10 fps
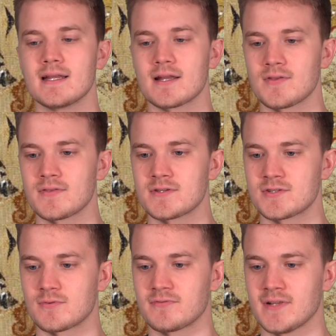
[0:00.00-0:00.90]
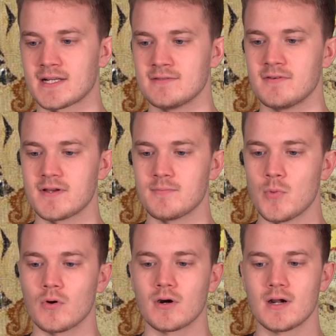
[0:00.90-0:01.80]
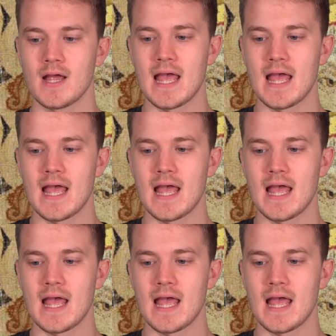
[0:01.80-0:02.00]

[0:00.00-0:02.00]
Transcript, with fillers: And I think this is reflective of a more